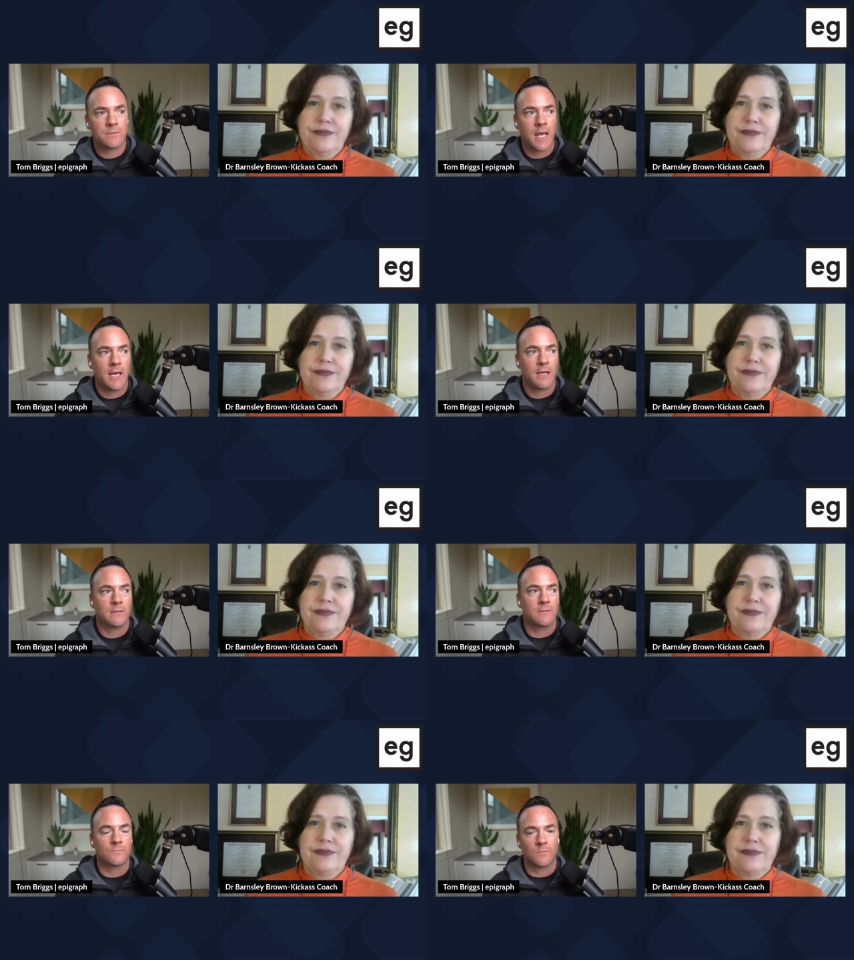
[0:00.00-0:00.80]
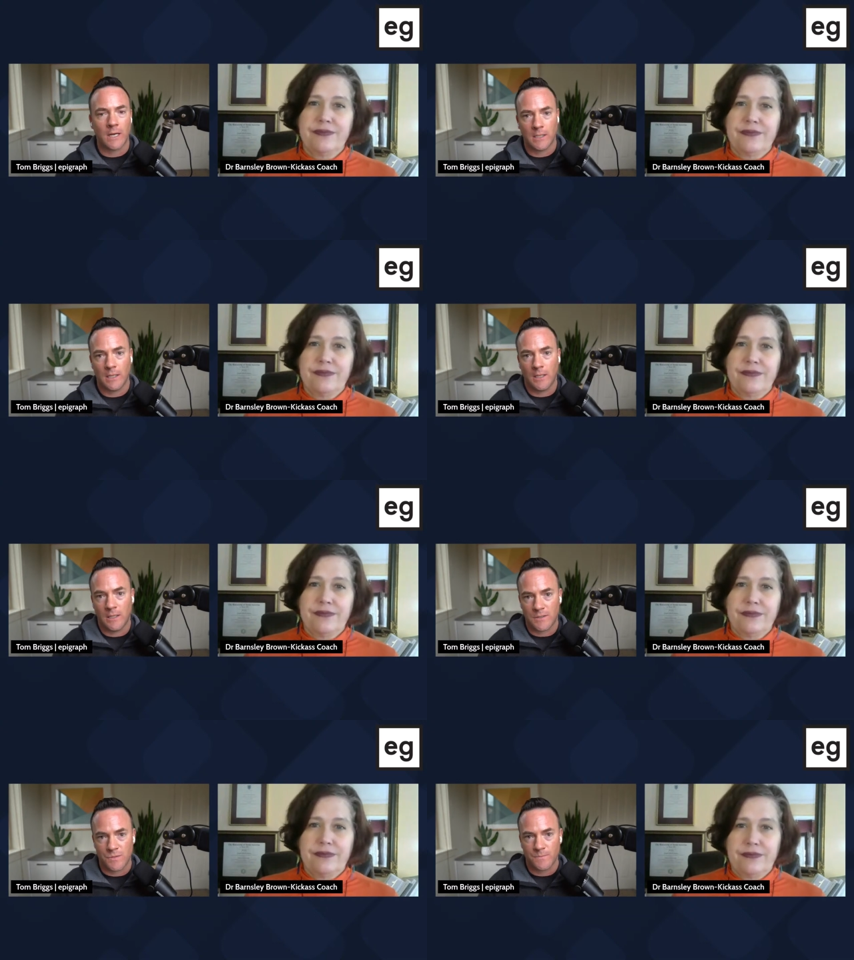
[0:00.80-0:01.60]
Speaker 1: can Reiki
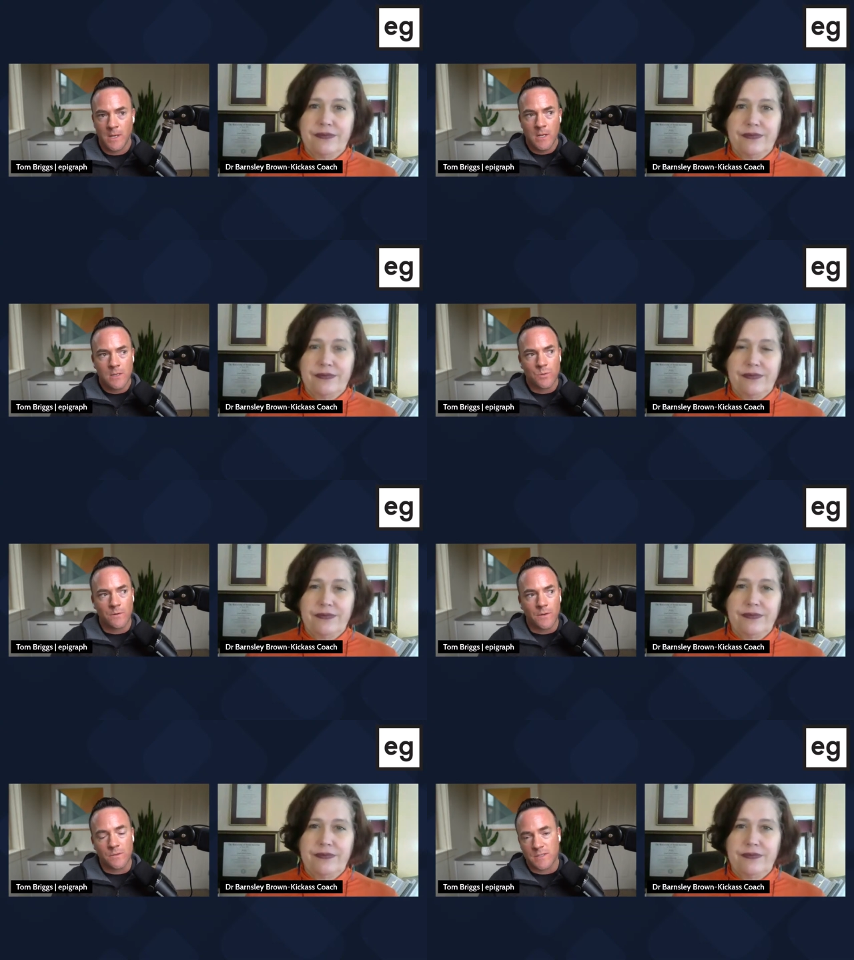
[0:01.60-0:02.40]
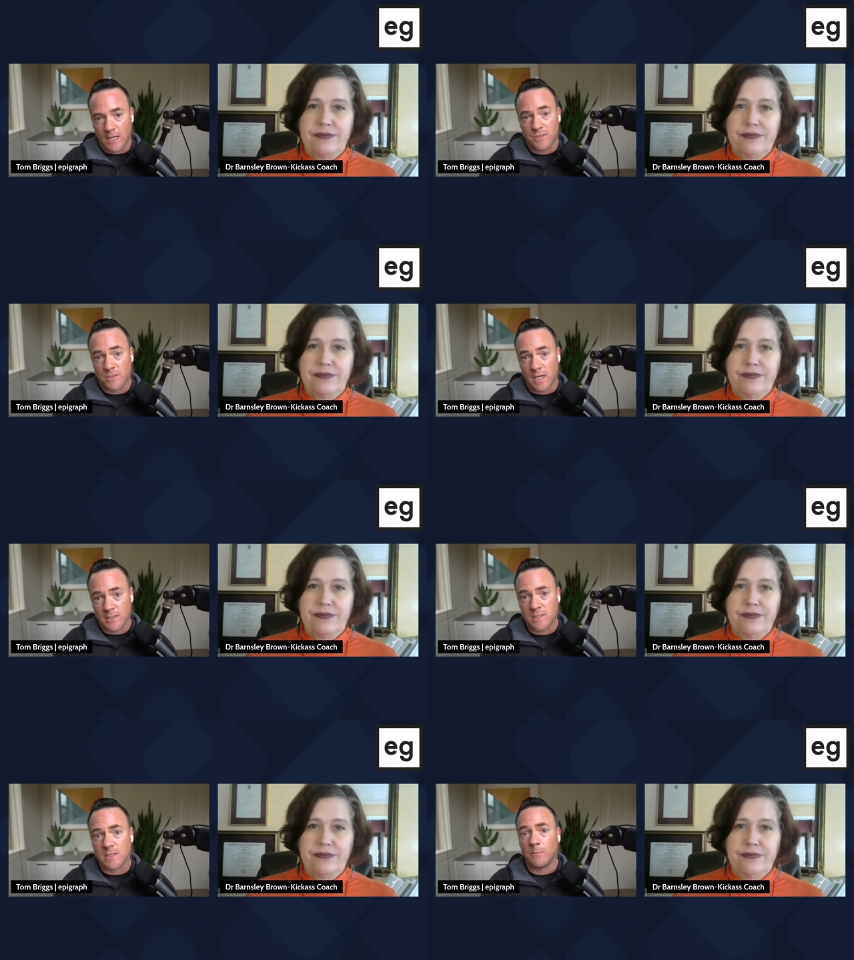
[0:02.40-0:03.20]
and sort of those
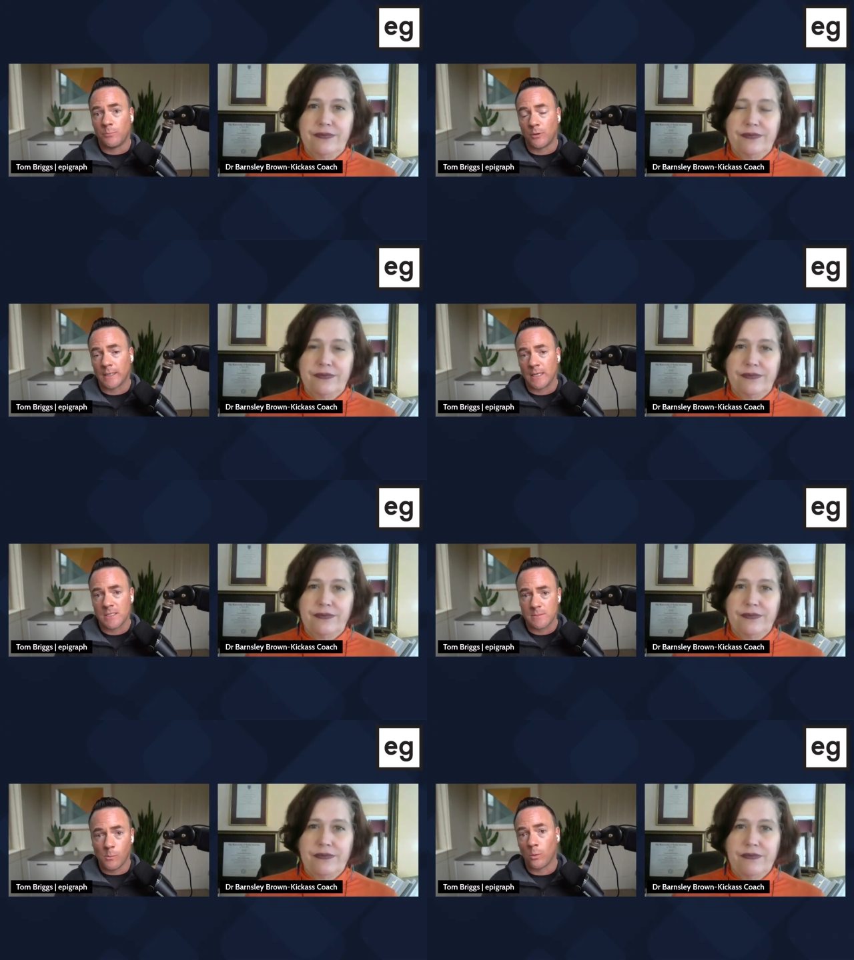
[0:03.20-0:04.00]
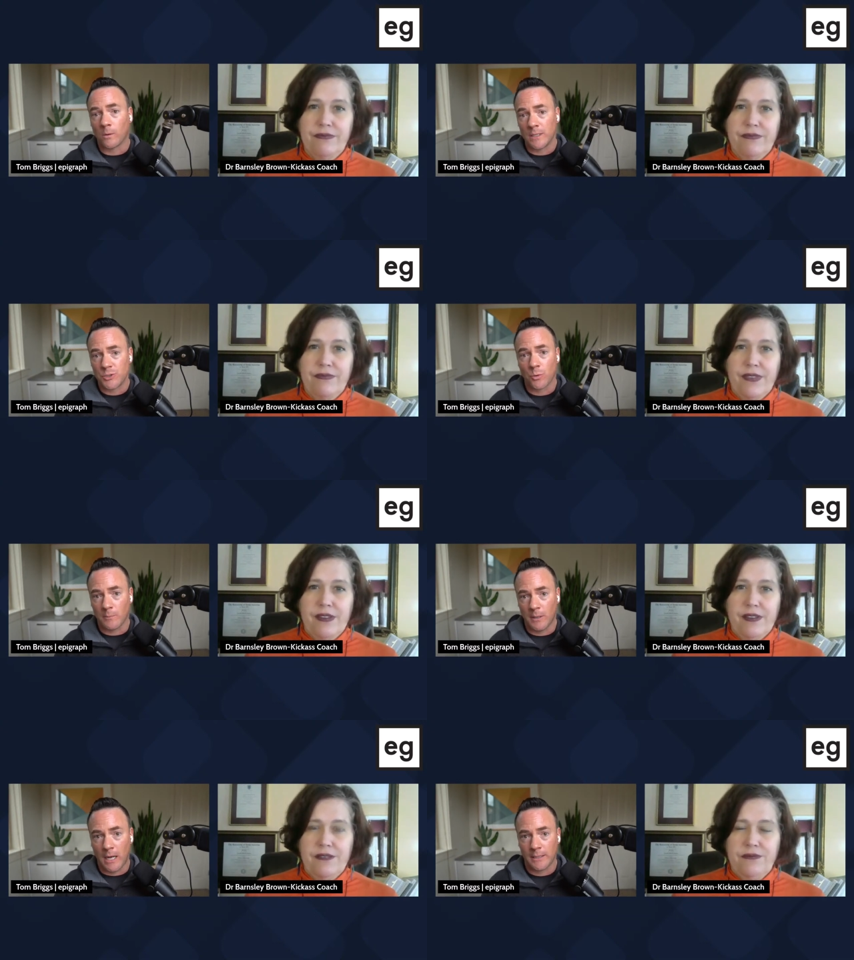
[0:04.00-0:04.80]
exercises that bring us more into our
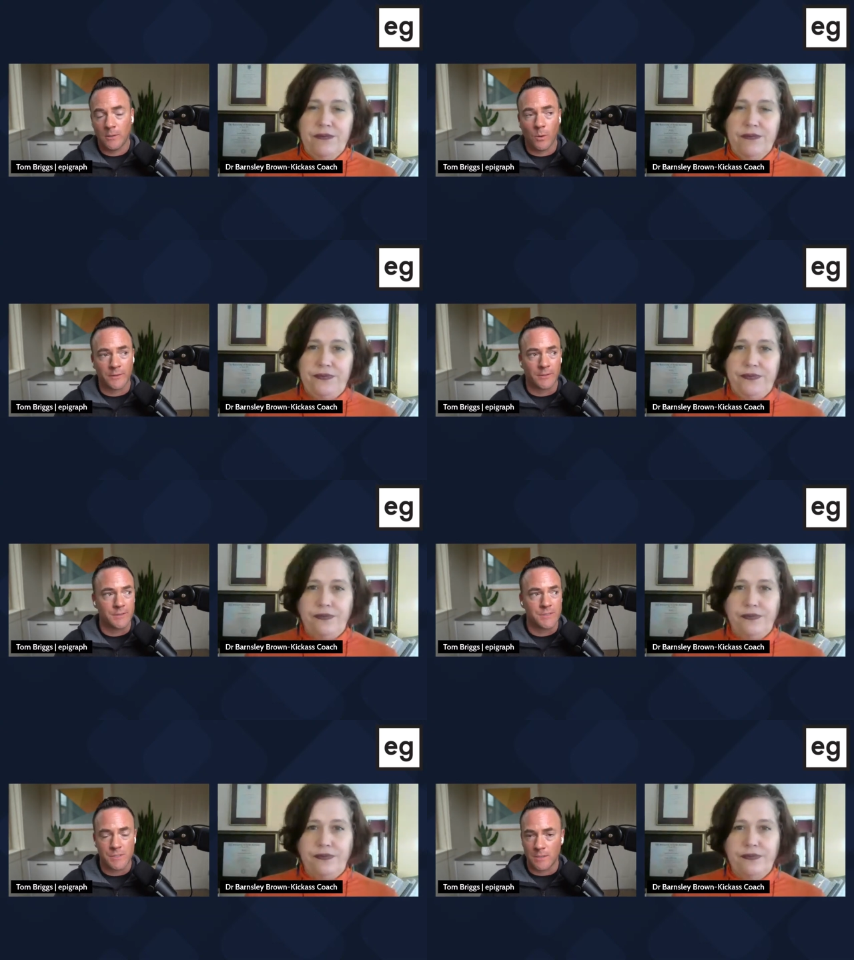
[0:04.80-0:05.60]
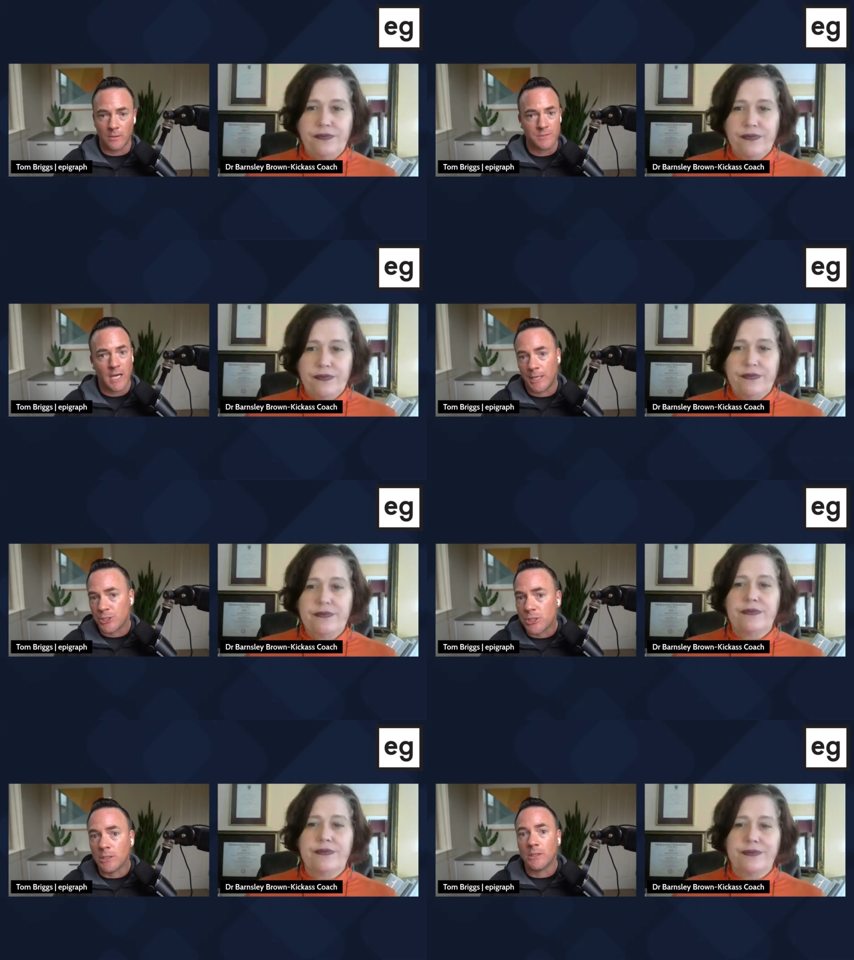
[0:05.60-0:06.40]
body, whether it's you know Tai mm-hmm.
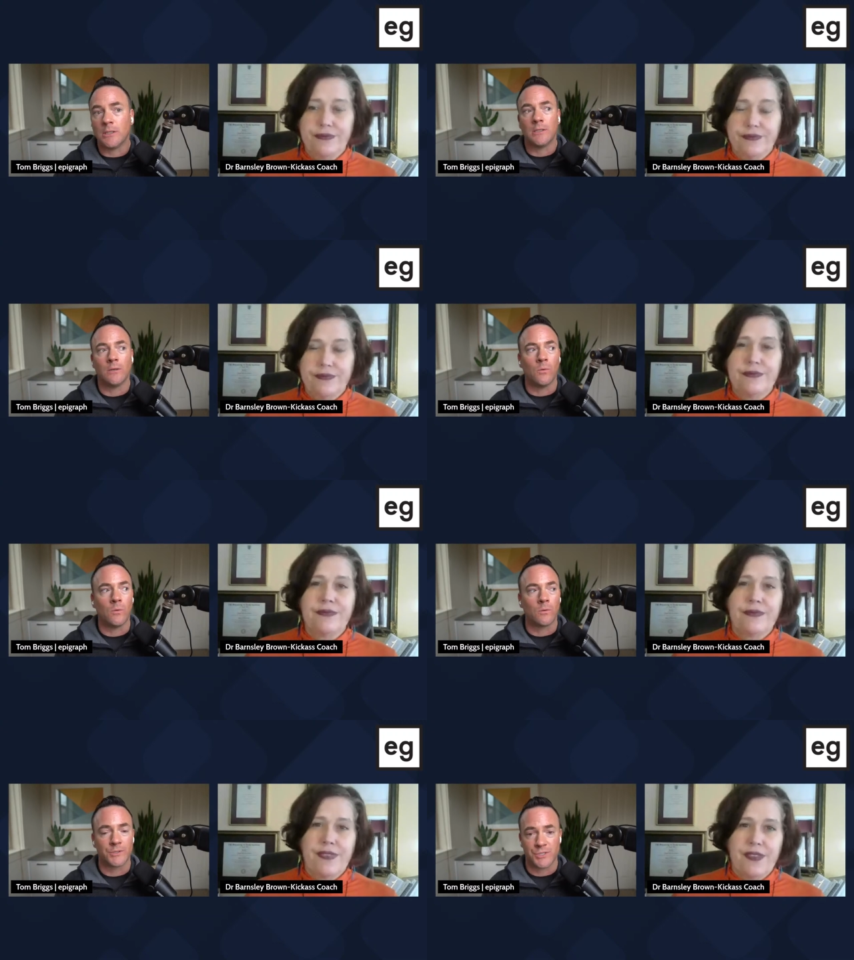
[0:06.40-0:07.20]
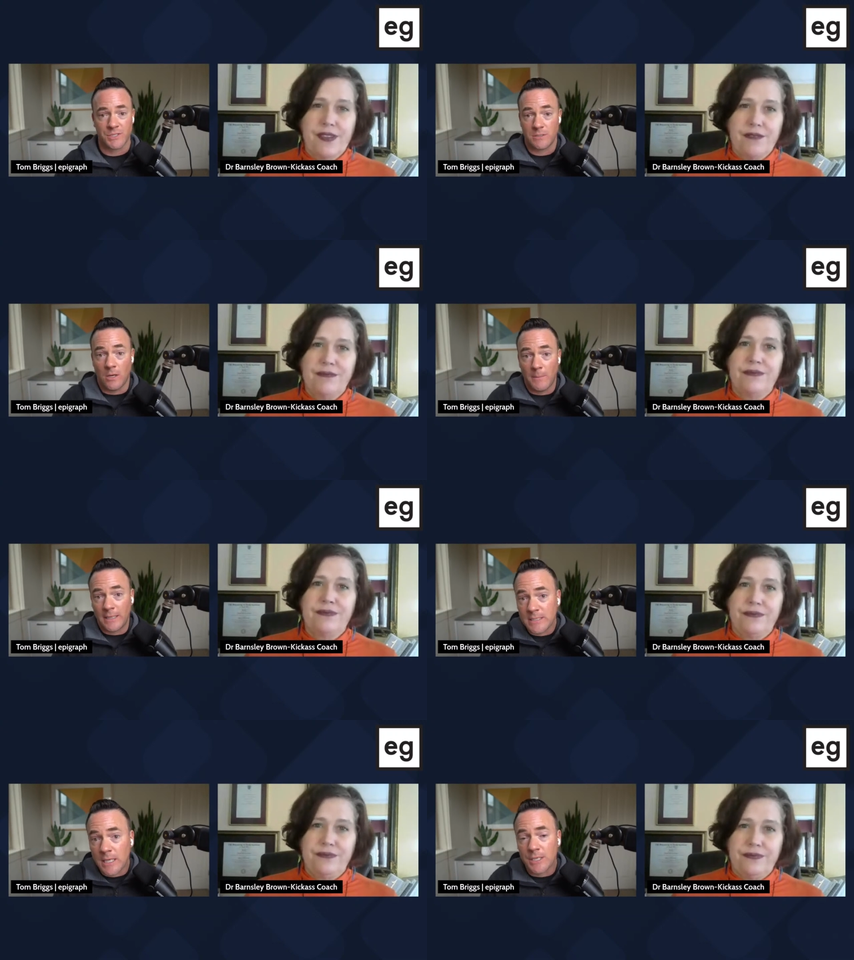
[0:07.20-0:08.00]
Chi mm-hmm. or just you know
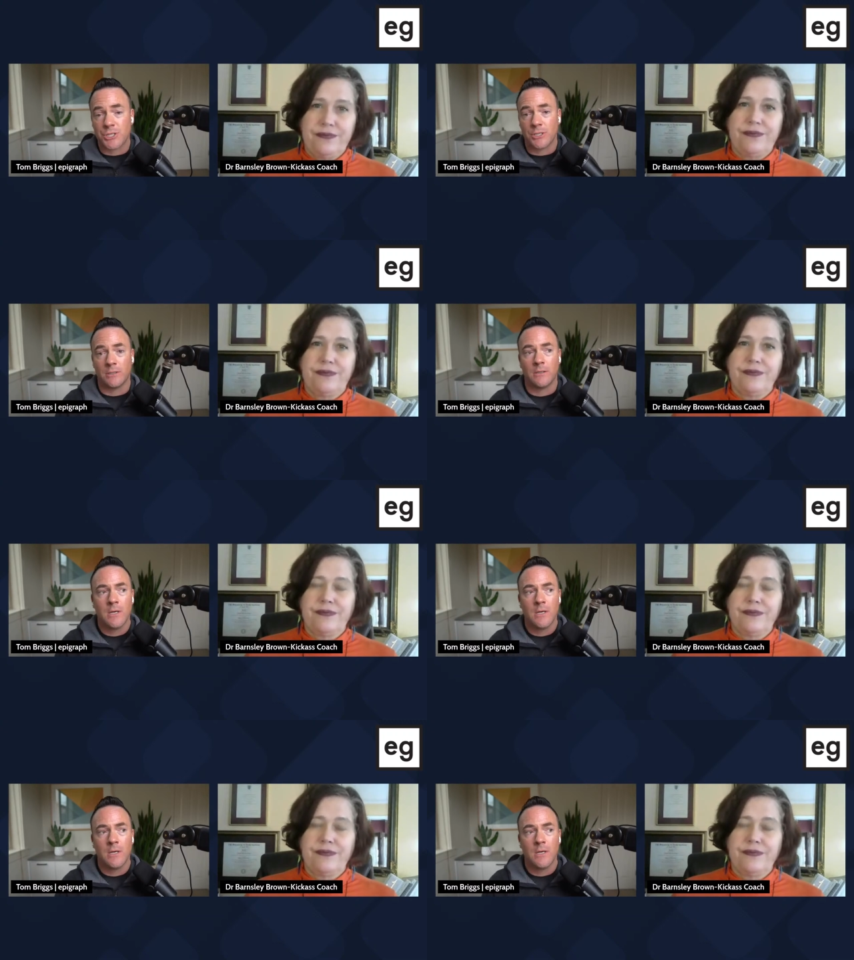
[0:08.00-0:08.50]
meditation.